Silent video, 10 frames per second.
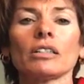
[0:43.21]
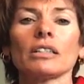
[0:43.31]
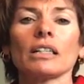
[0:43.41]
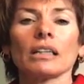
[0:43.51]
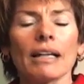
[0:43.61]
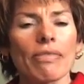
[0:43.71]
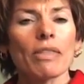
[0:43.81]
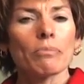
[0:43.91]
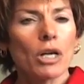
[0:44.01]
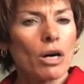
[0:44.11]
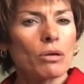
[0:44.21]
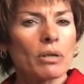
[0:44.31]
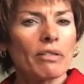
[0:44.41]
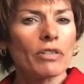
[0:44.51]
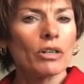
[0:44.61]
Let them know
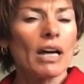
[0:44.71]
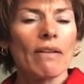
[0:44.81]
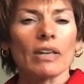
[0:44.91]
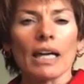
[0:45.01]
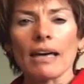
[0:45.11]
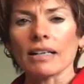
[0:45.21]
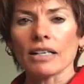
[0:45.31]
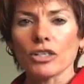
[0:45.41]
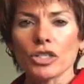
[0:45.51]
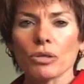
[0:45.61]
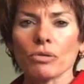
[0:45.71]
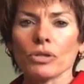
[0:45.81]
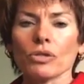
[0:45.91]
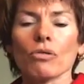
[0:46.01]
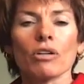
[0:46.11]
if you're having any
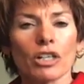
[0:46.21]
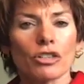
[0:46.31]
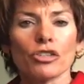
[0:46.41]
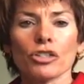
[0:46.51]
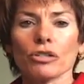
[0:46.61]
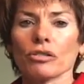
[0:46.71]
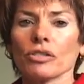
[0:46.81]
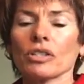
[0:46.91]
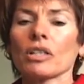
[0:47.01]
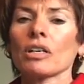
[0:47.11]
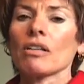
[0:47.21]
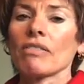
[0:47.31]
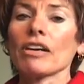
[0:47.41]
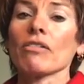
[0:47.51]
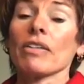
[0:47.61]
issues or concerns.
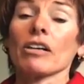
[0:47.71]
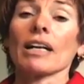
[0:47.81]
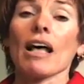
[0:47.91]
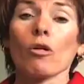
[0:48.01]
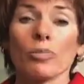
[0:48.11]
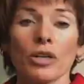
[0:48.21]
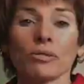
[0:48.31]
They're there to help you.